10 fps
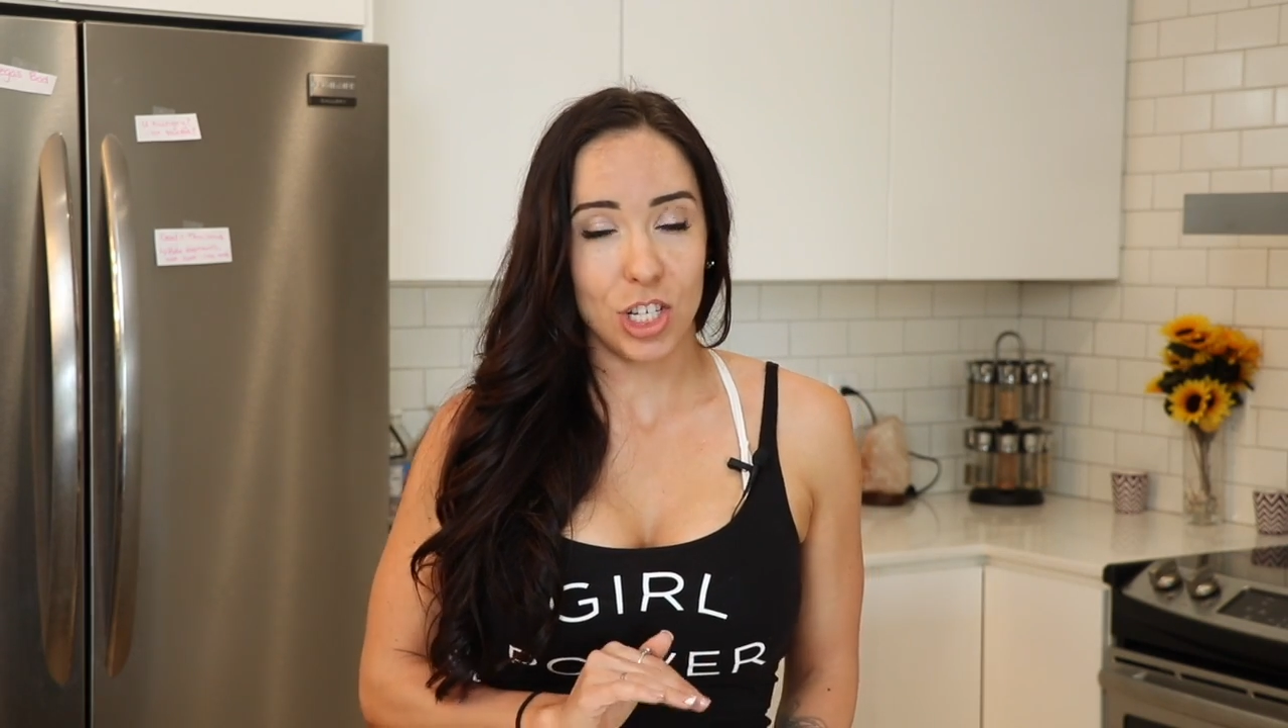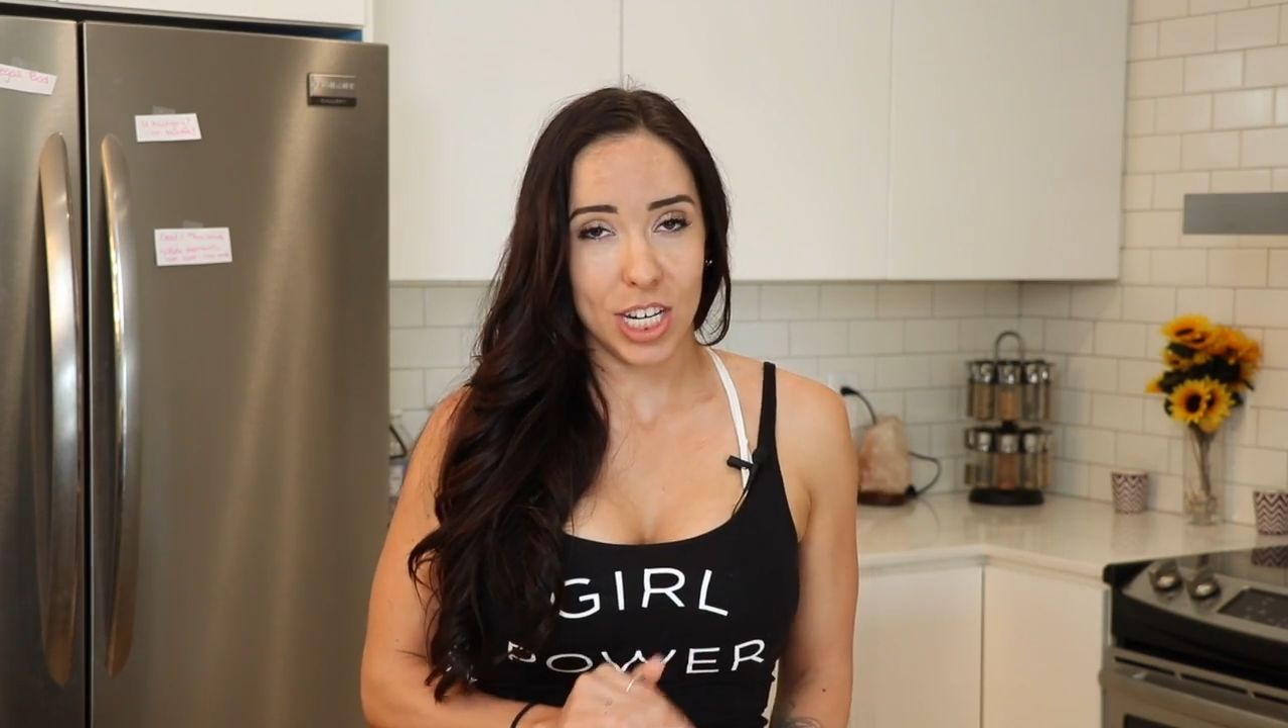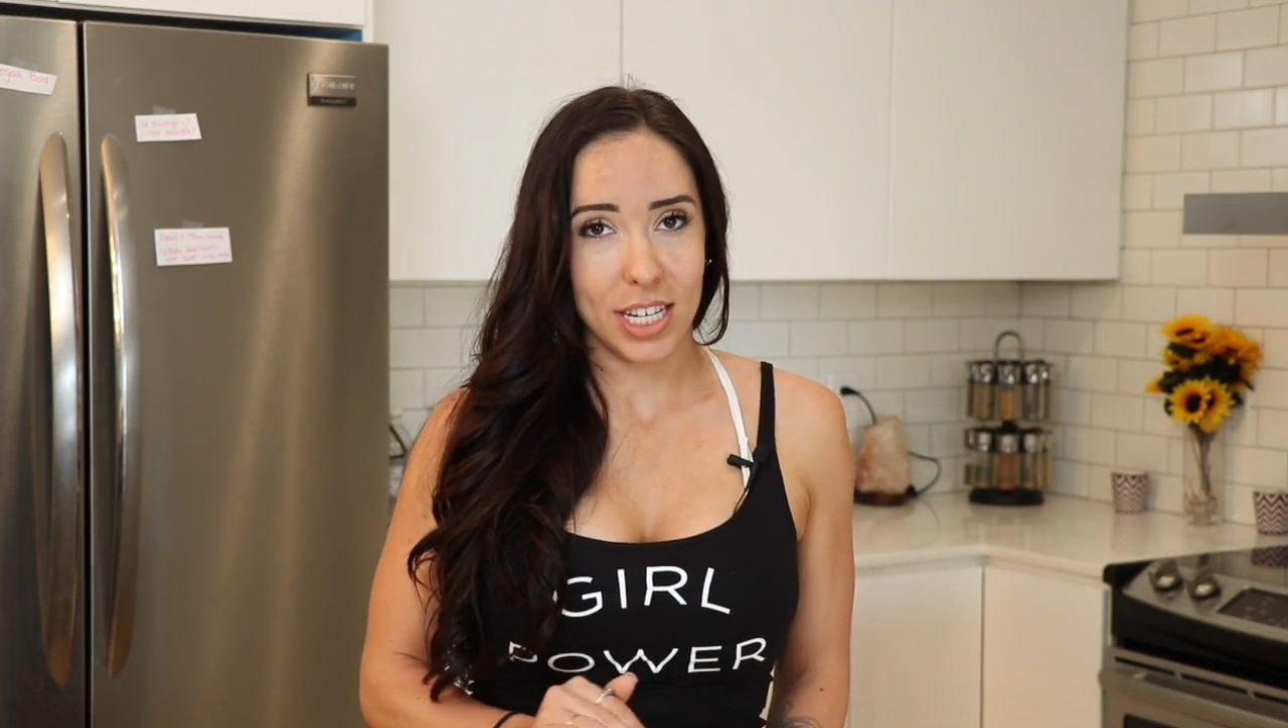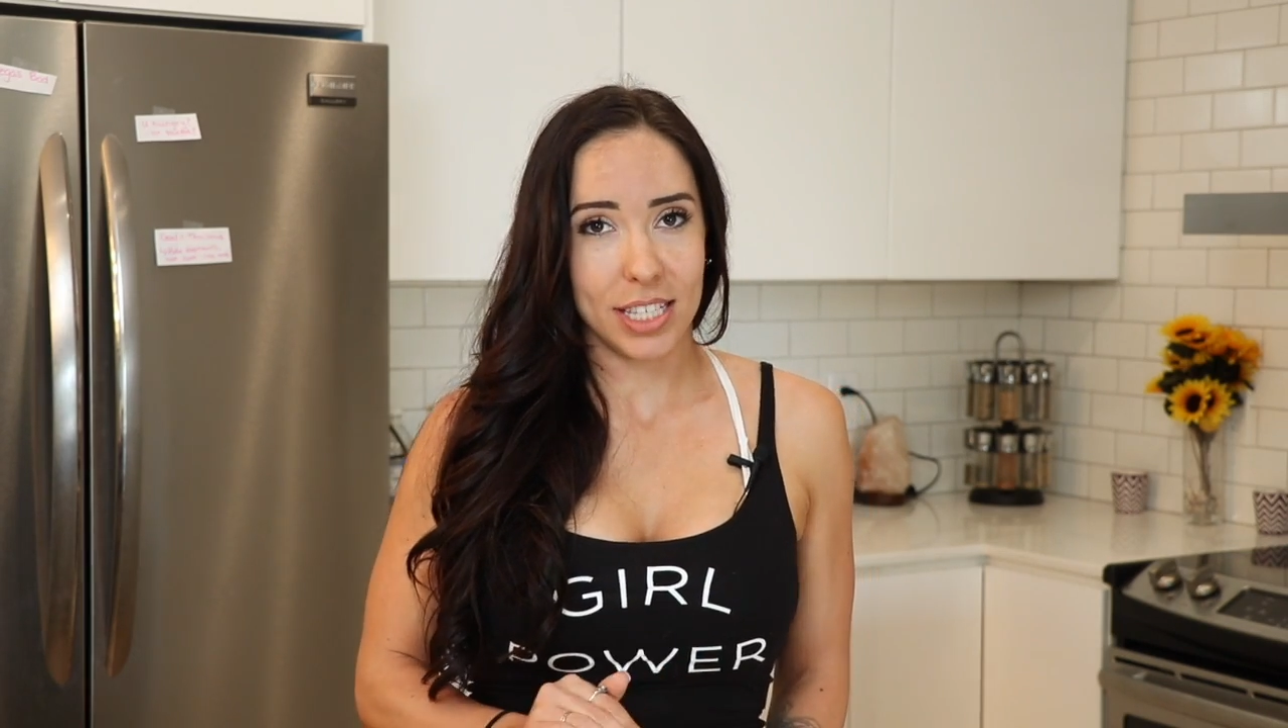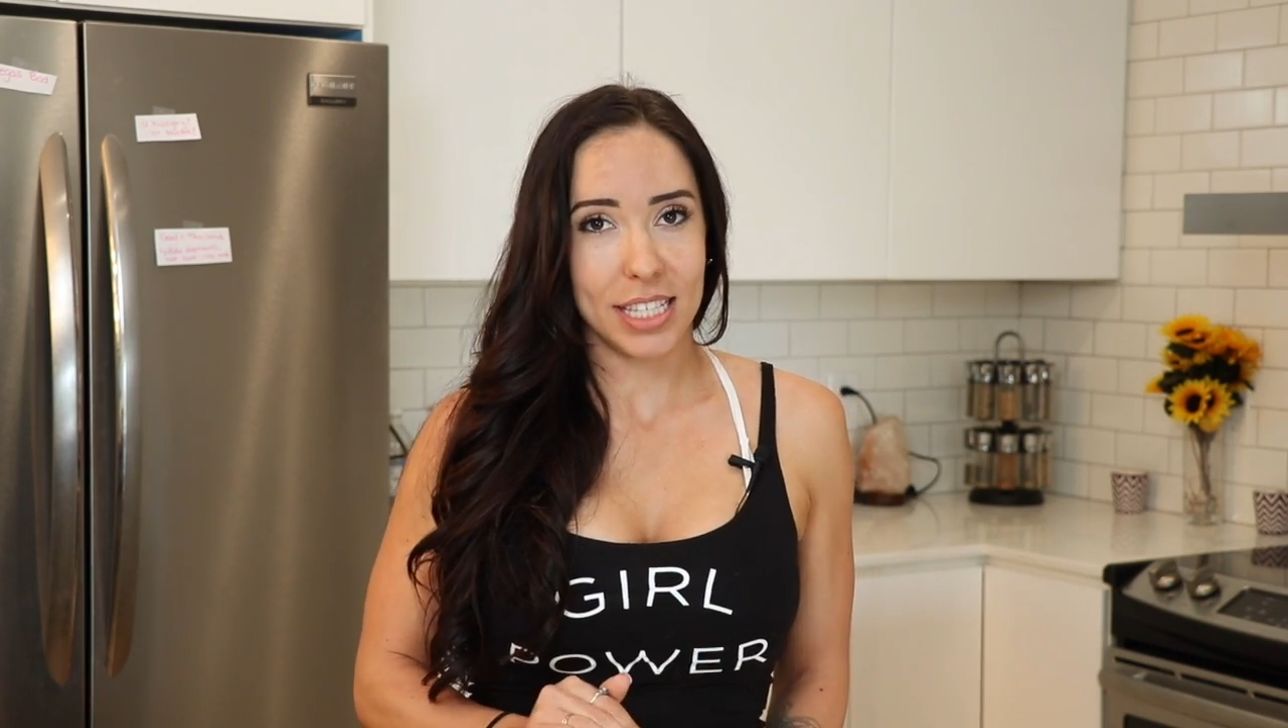
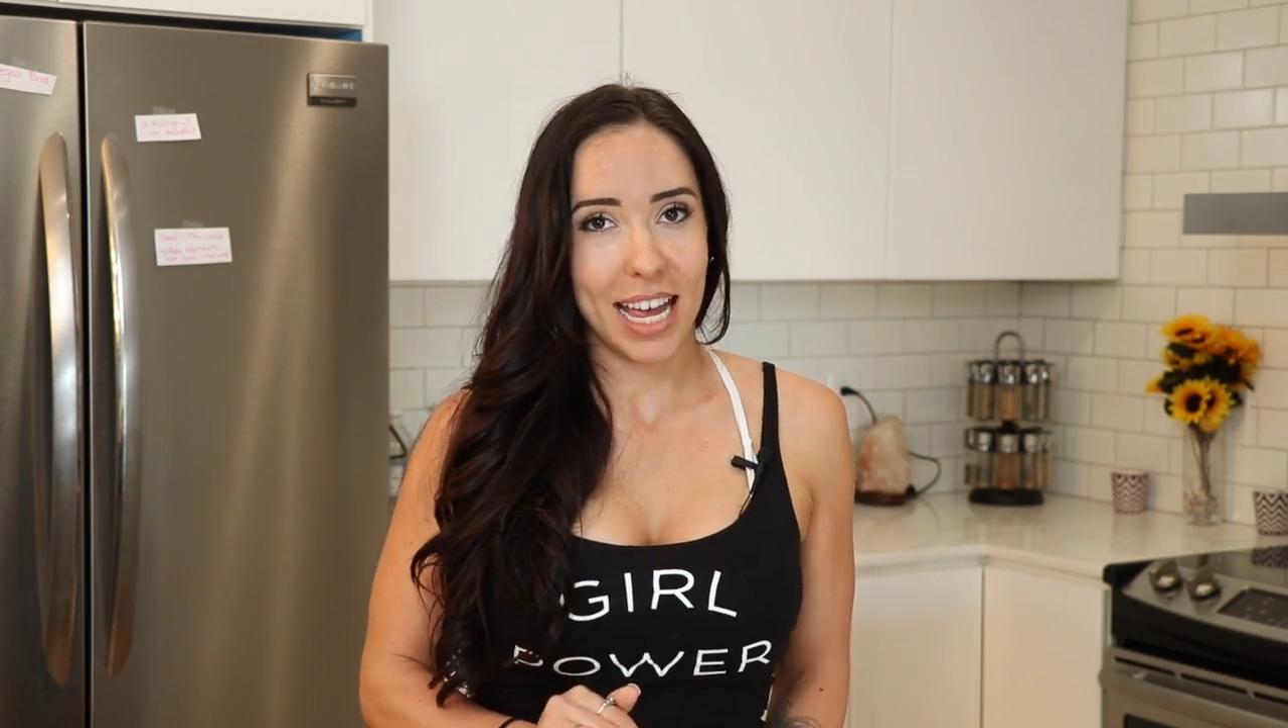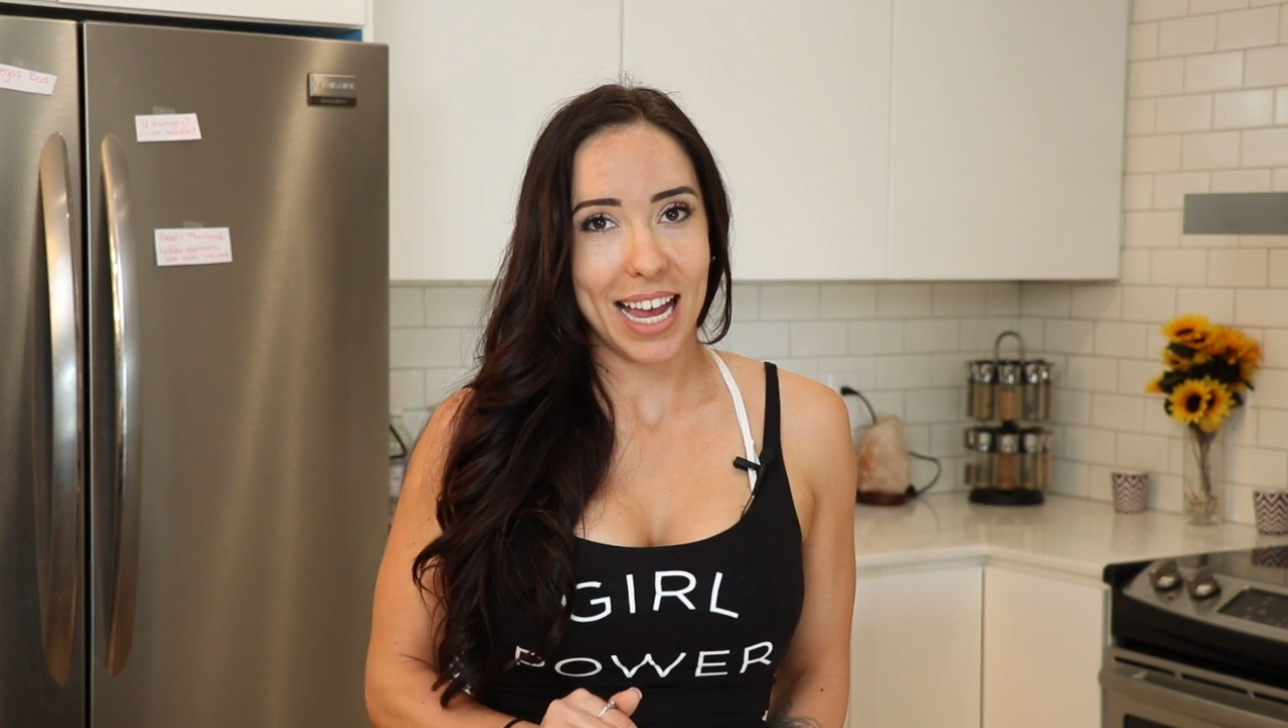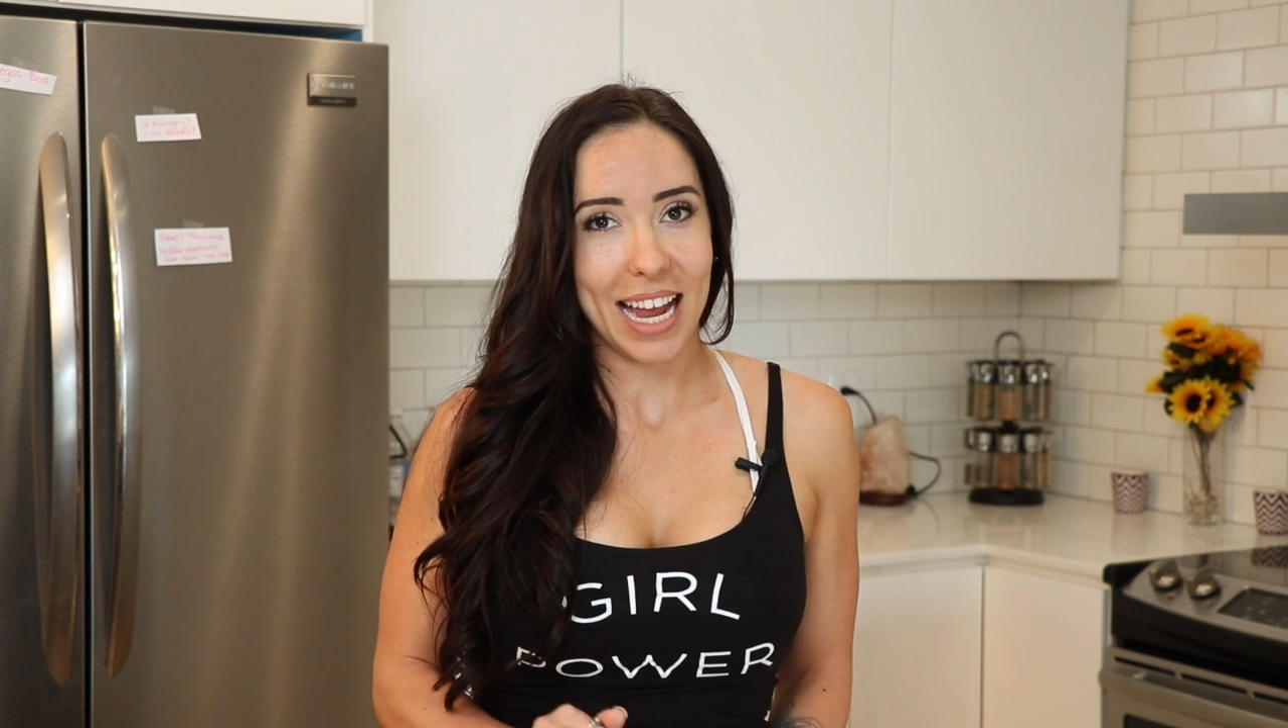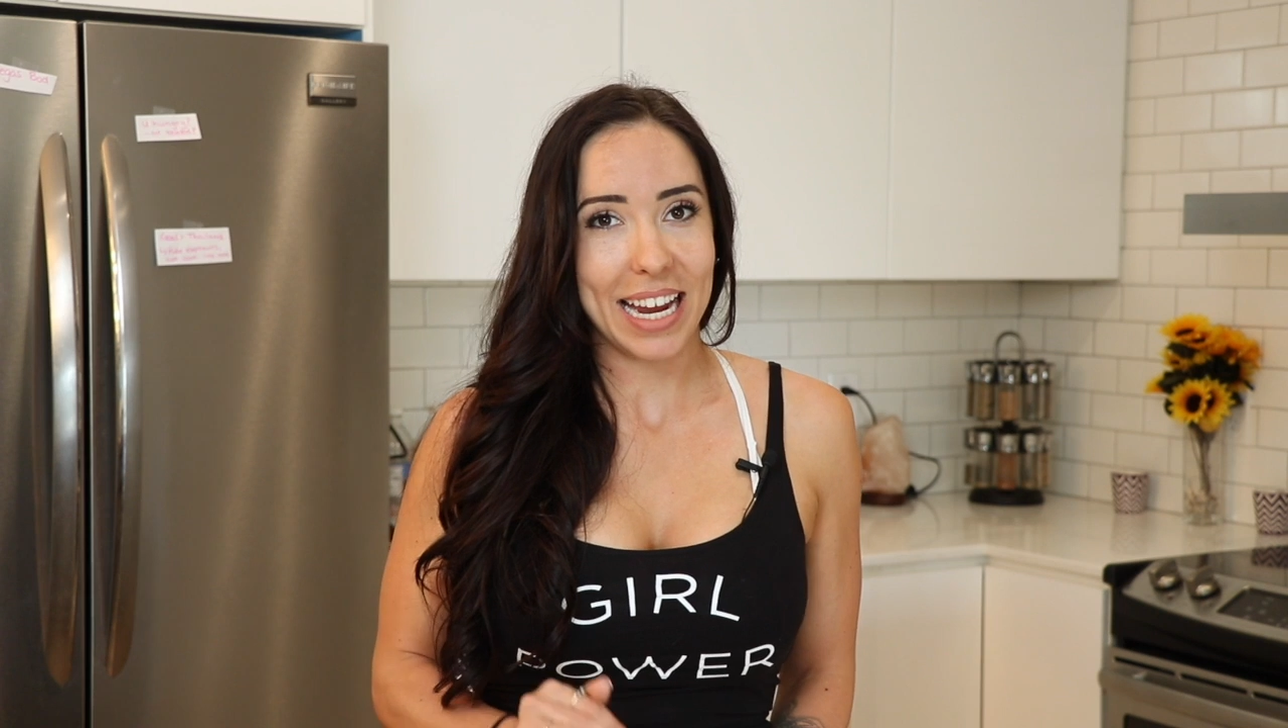jeans that